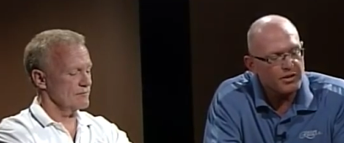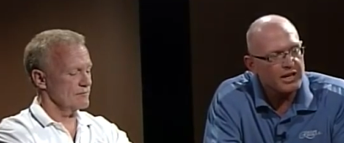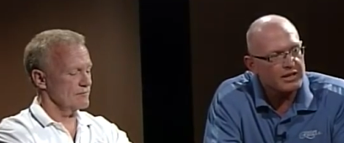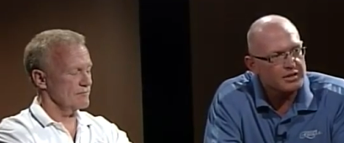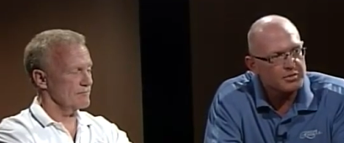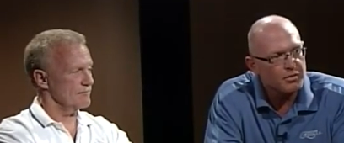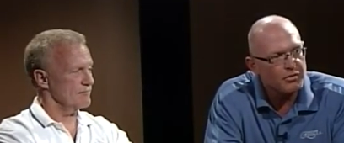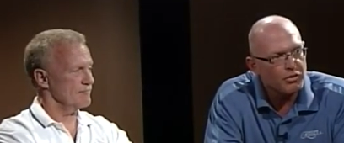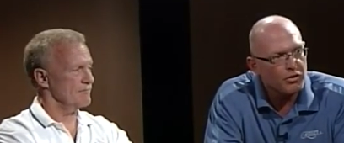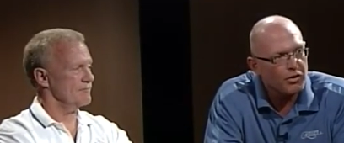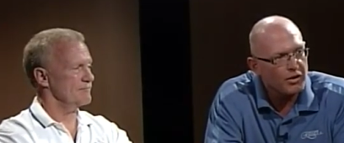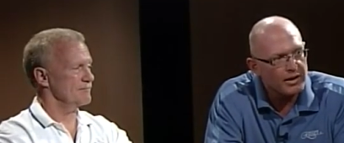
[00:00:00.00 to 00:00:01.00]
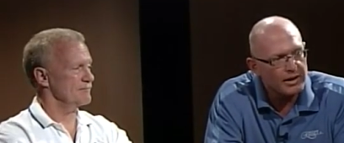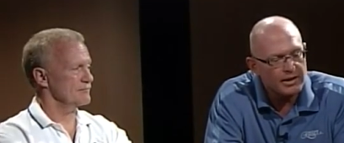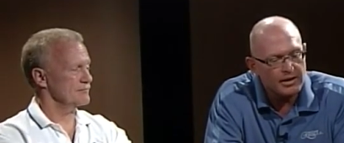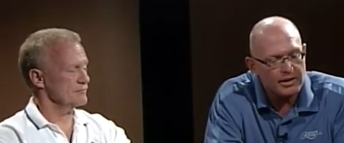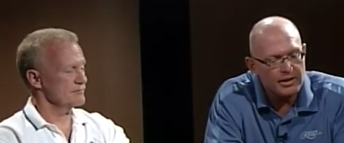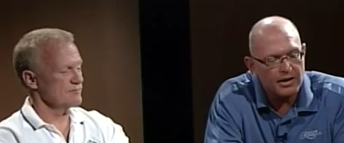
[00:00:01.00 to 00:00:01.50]
Speaker 1: tried this before
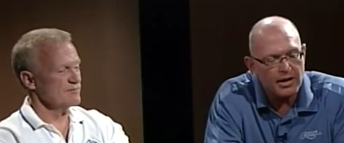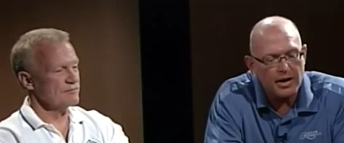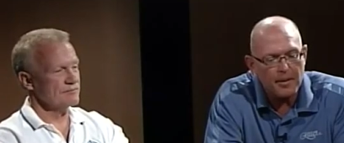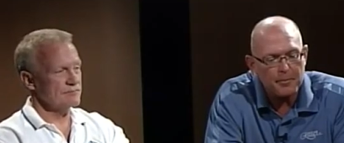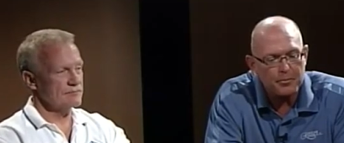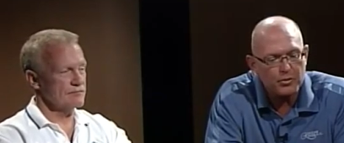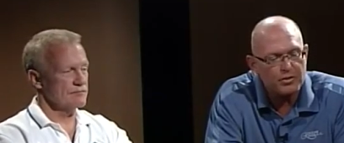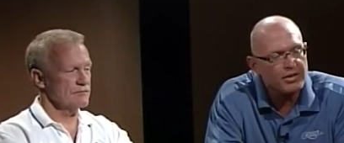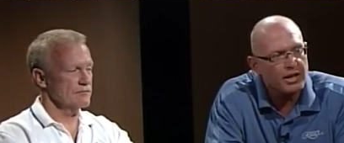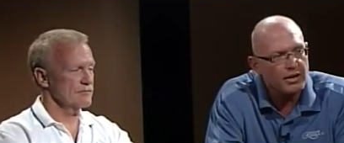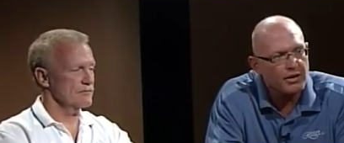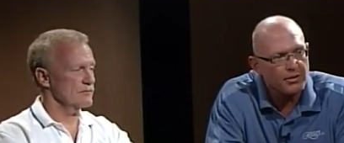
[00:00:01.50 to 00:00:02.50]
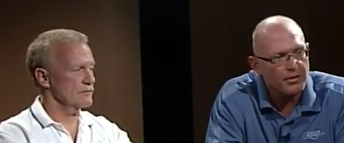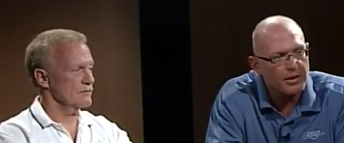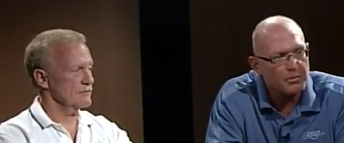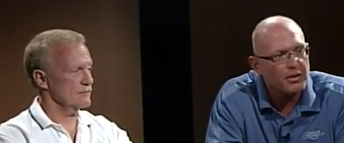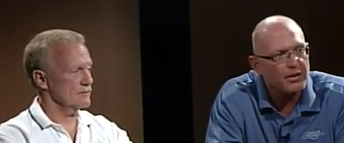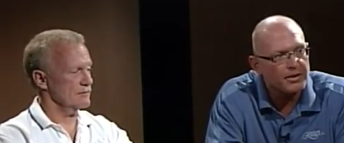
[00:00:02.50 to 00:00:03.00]
and um, we've got all the
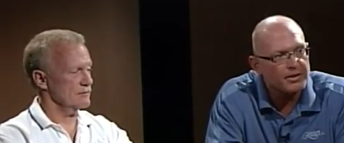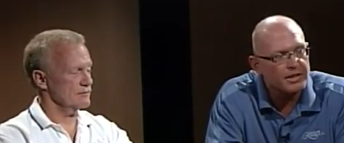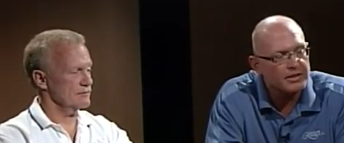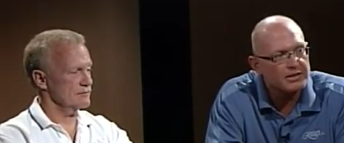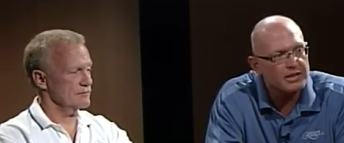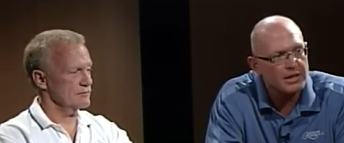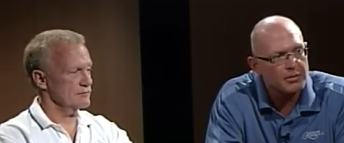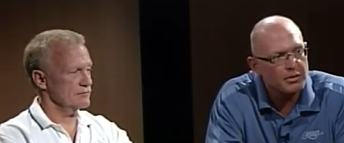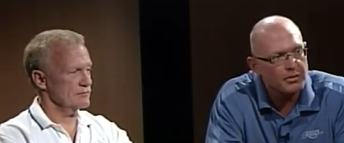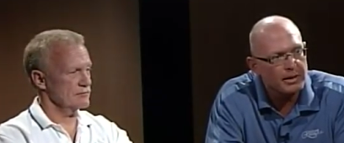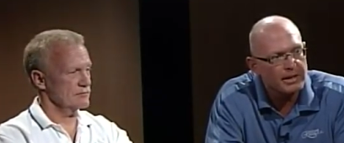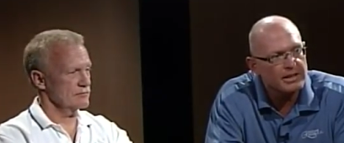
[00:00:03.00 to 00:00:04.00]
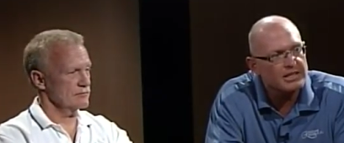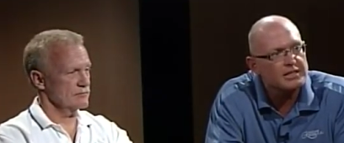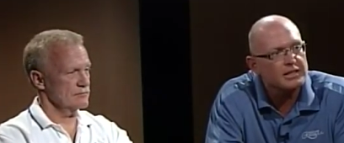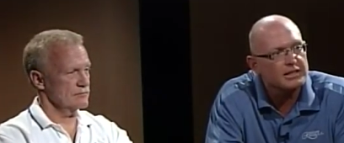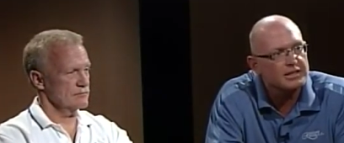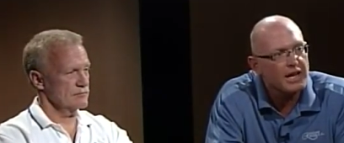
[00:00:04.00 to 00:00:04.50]
right players at the table to make
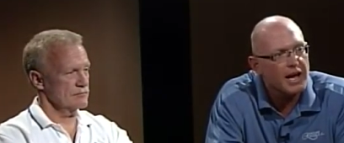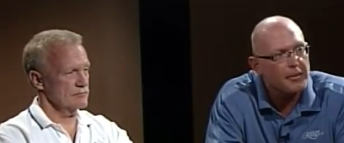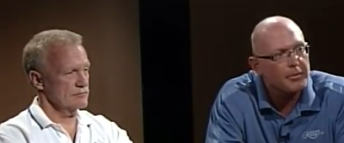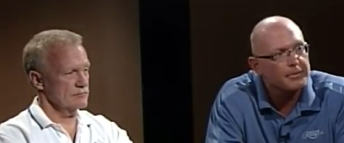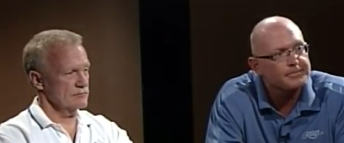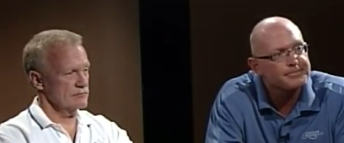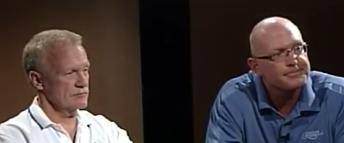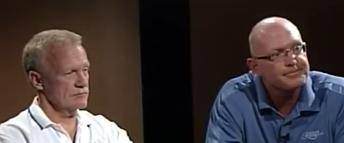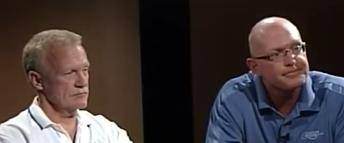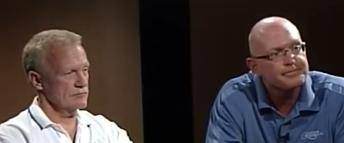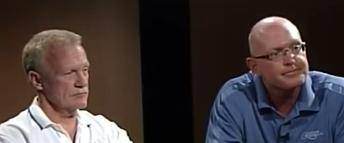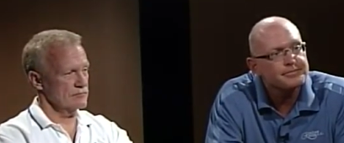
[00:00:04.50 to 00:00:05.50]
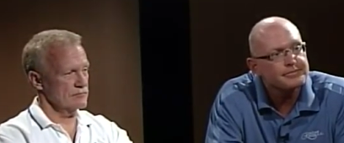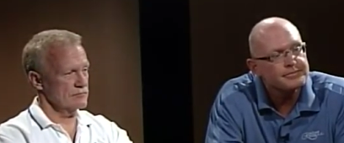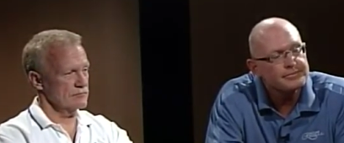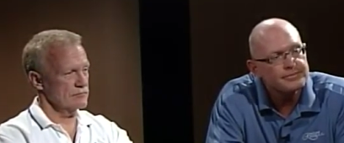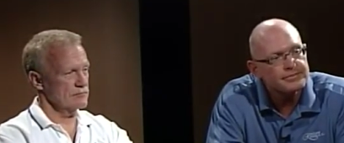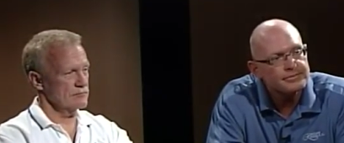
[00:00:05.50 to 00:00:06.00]
these things happen.
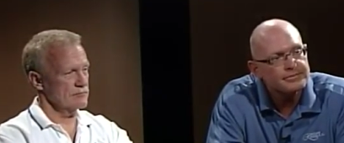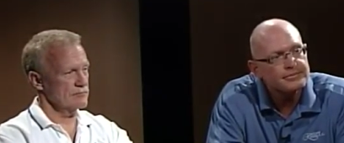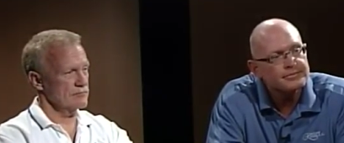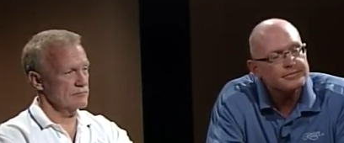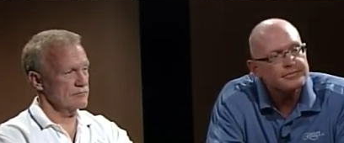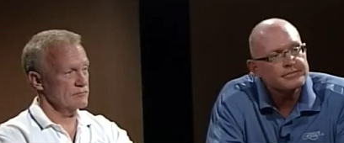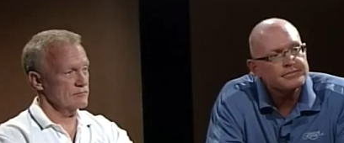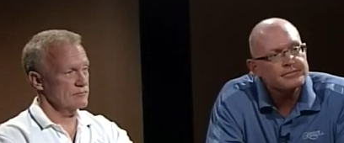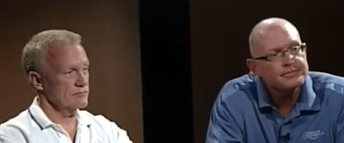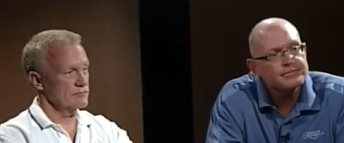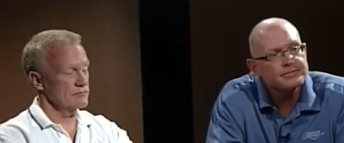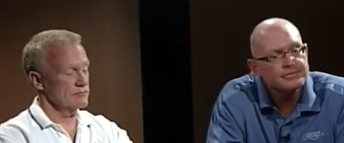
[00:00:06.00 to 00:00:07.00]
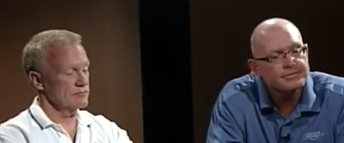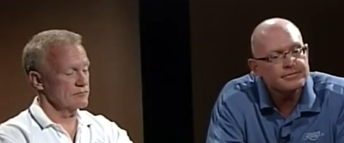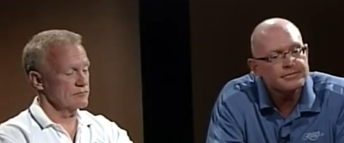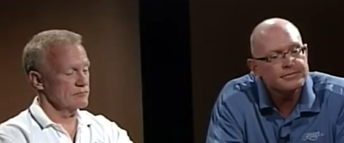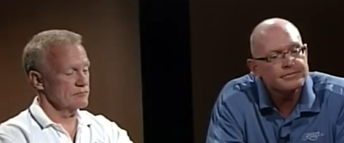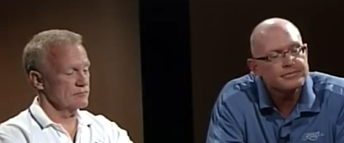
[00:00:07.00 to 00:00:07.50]
Speaker 2: Any final thoughts, sir, Your
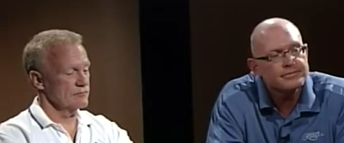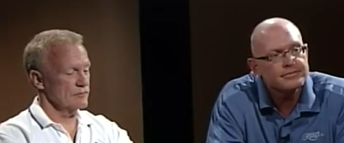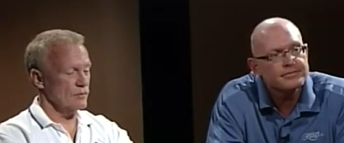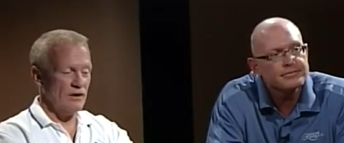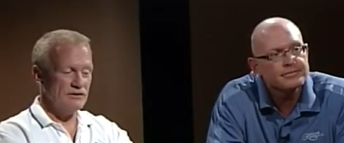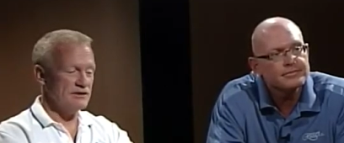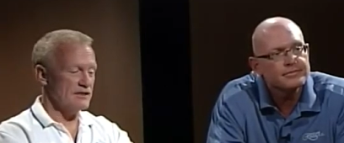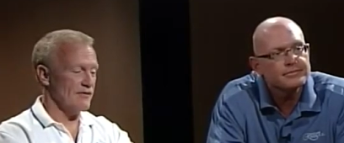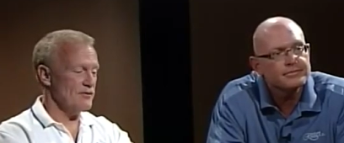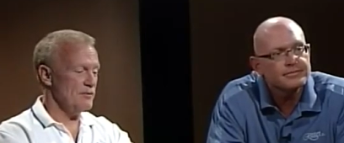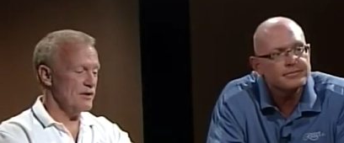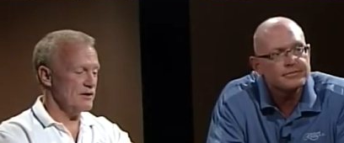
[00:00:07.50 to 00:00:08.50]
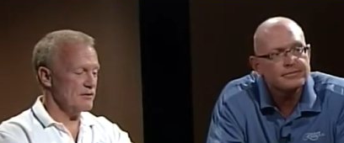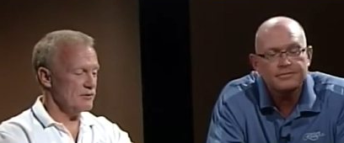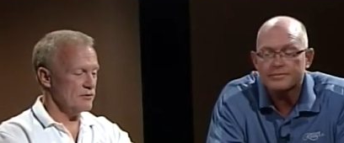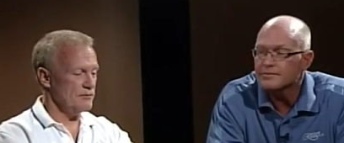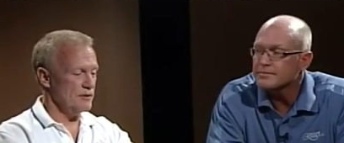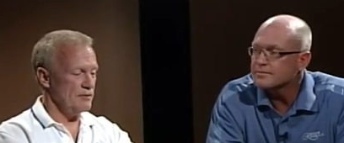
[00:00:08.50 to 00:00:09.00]
Honor? Well, just everybody, you
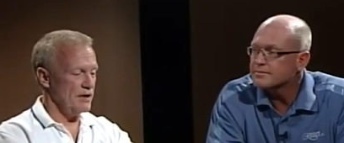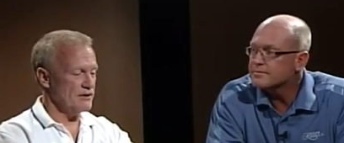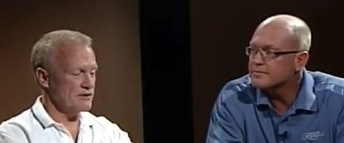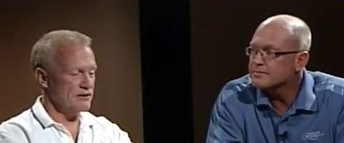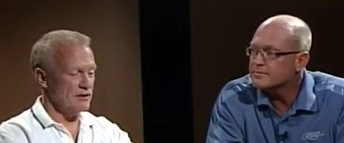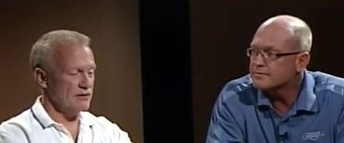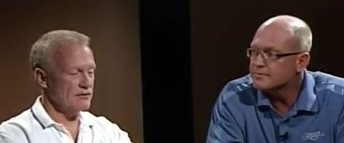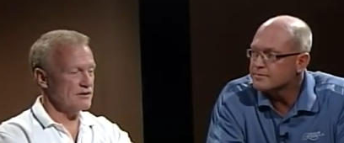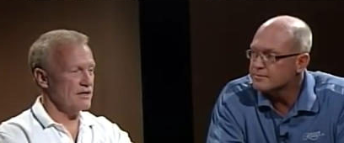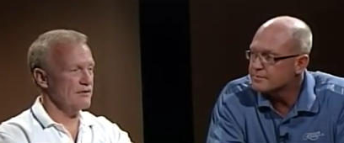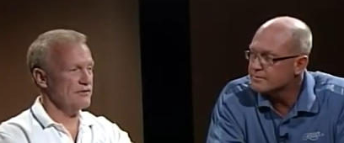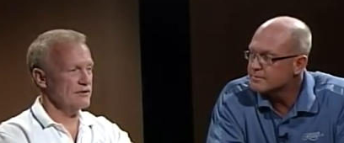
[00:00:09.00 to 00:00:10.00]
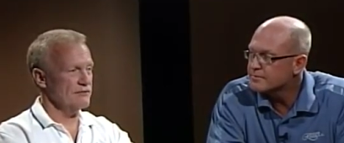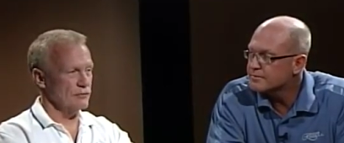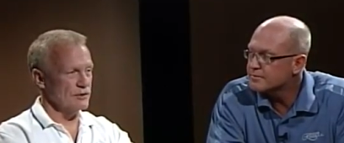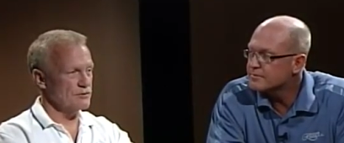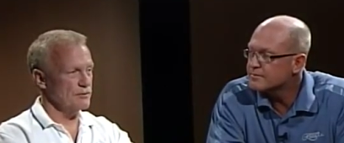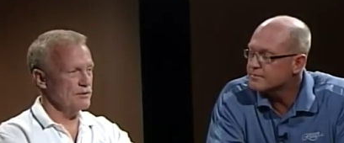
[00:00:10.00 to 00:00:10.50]
know, be patient and understand that their
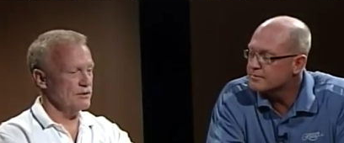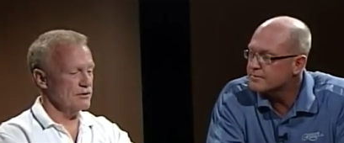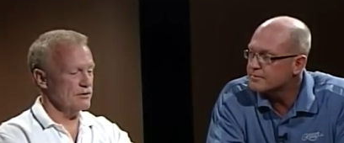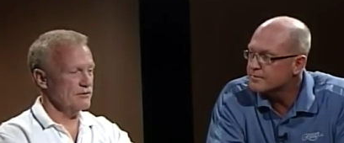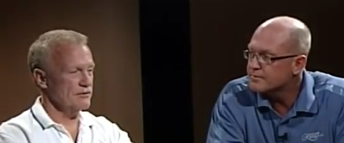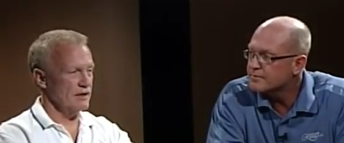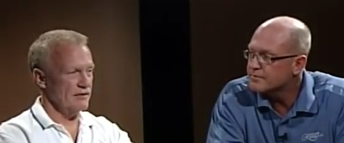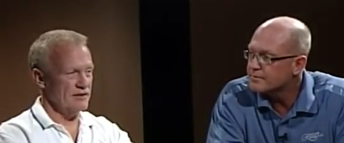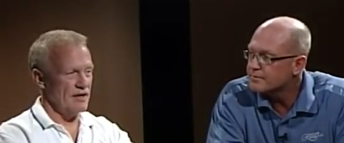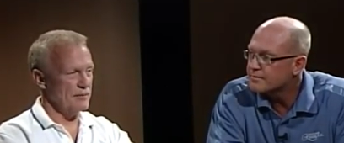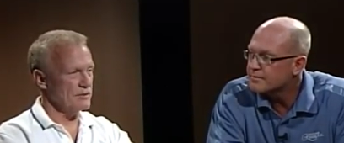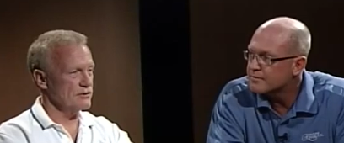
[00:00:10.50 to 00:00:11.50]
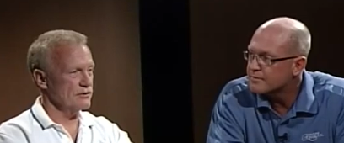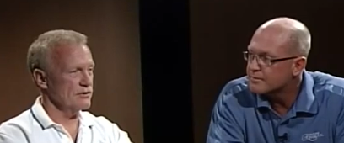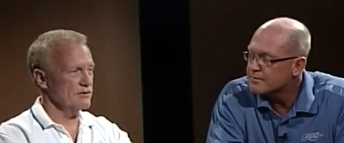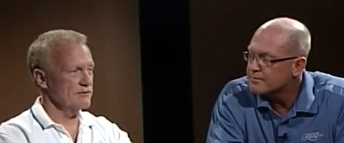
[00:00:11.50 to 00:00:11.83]
voice will be heard and they'll have the opportunity